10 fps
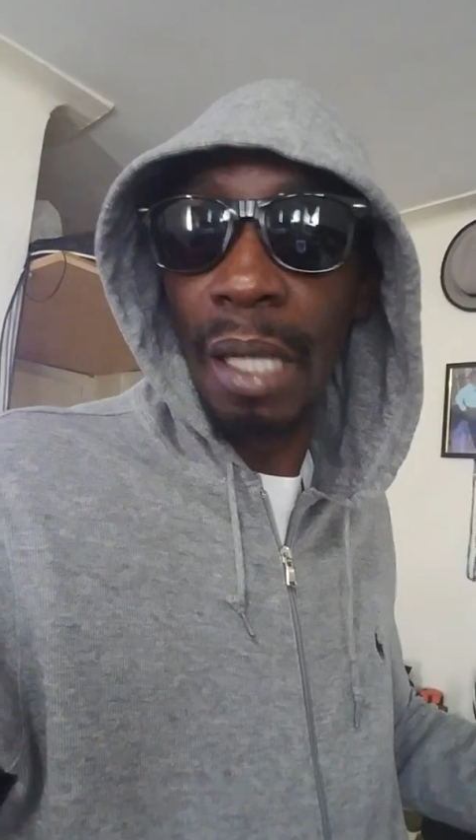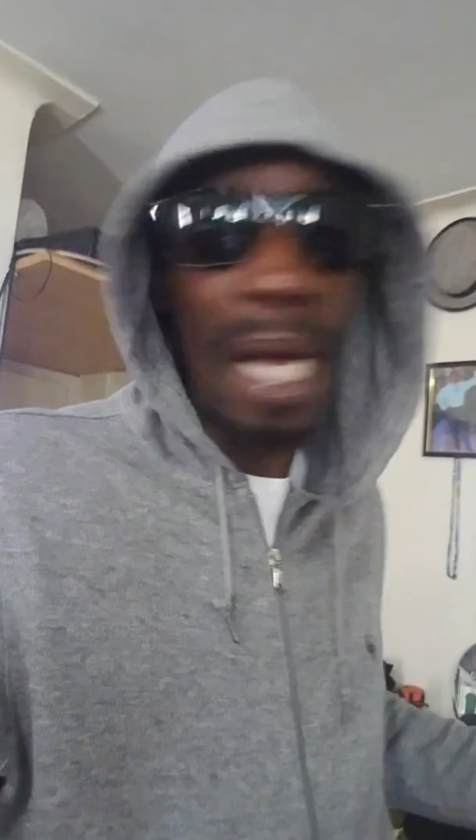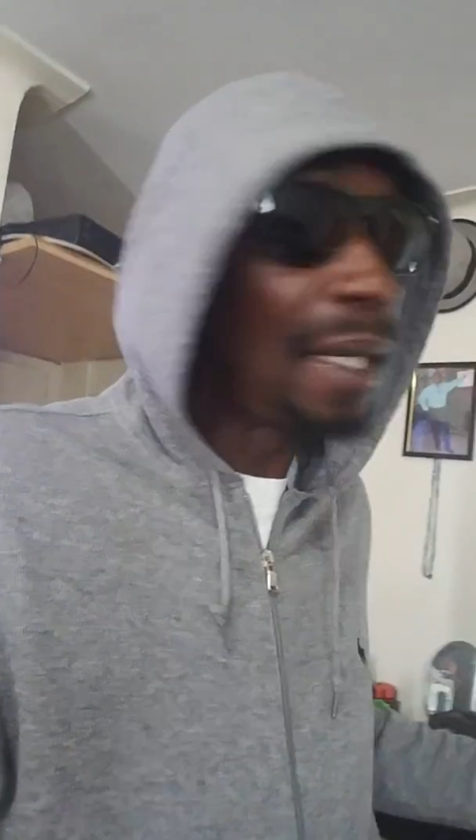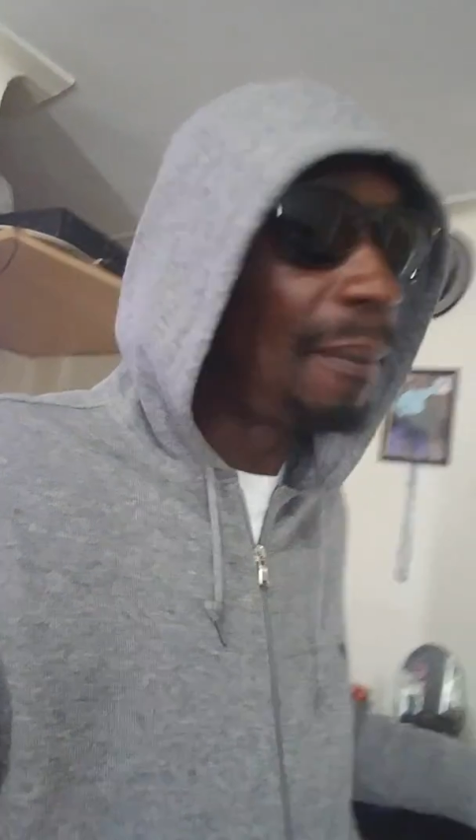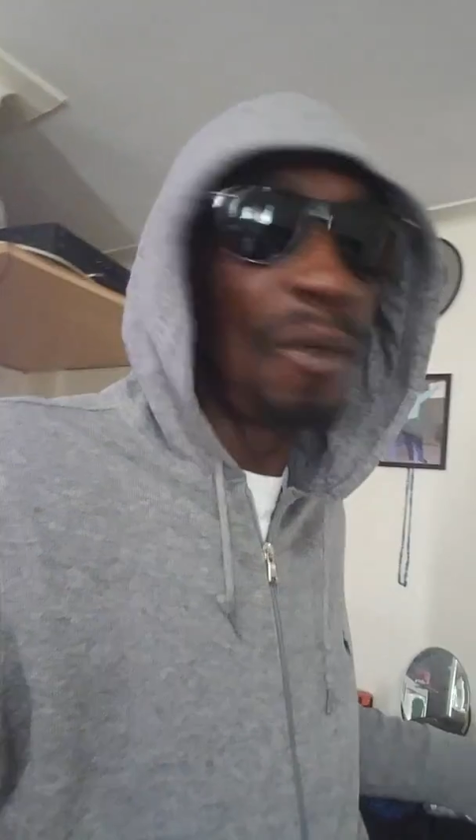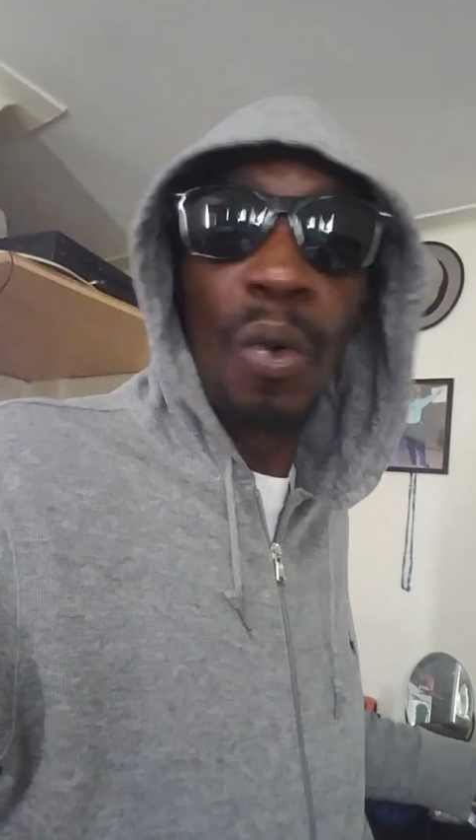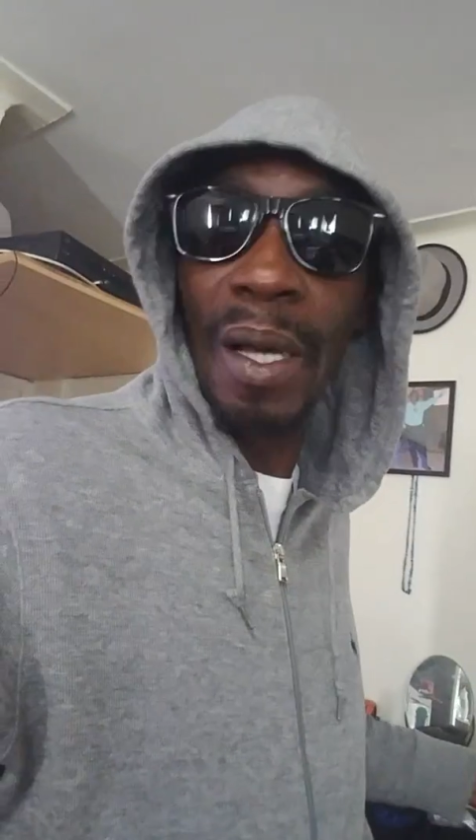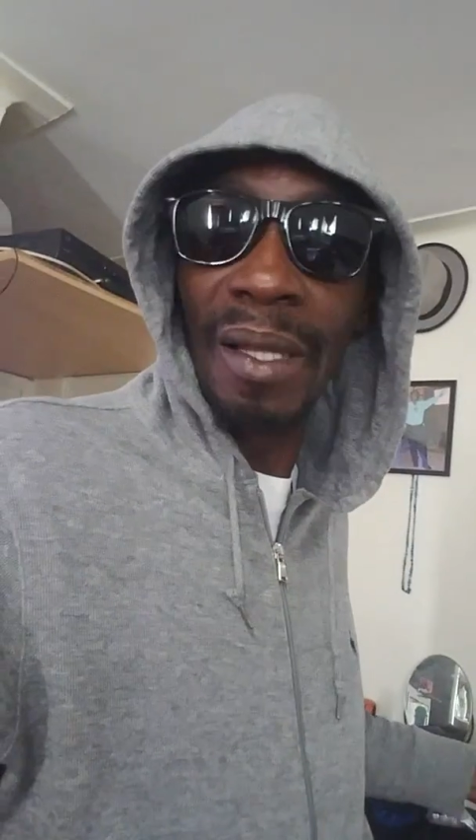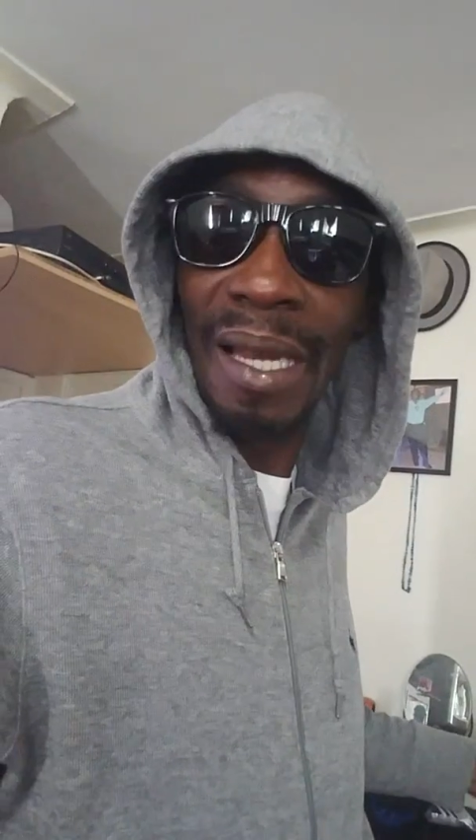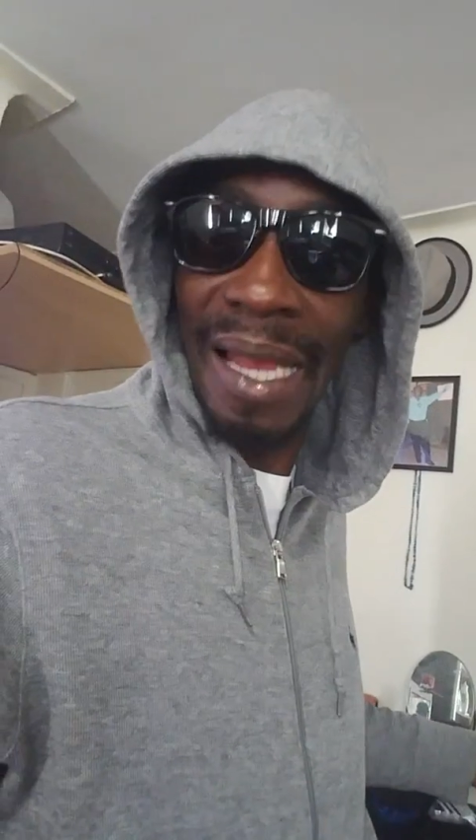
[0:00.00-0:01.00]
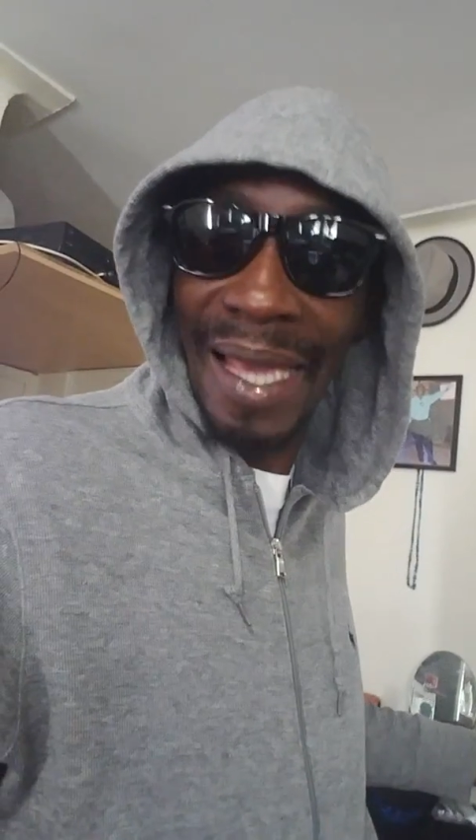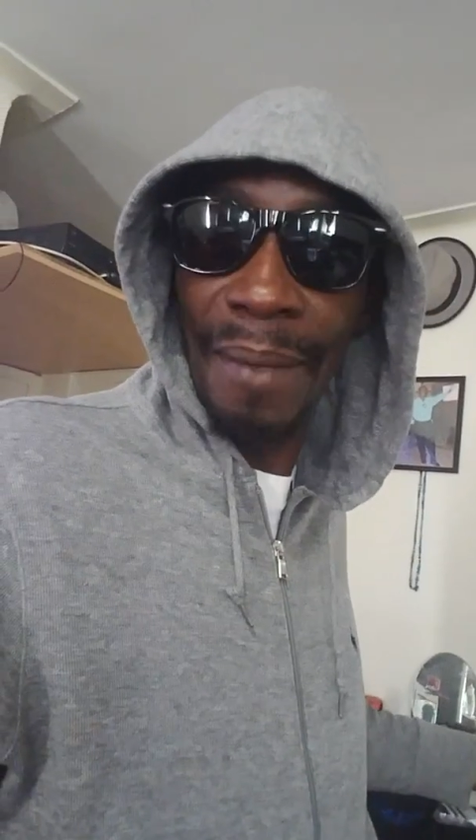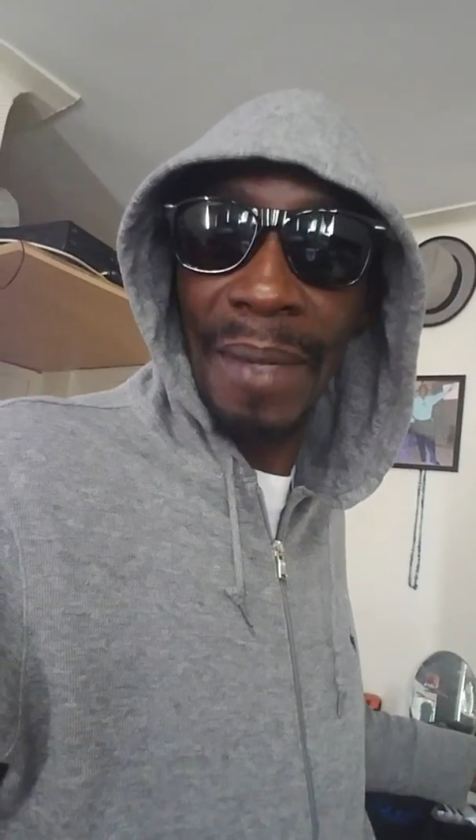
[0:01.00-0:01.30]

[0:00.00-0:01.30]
because them know I don't lie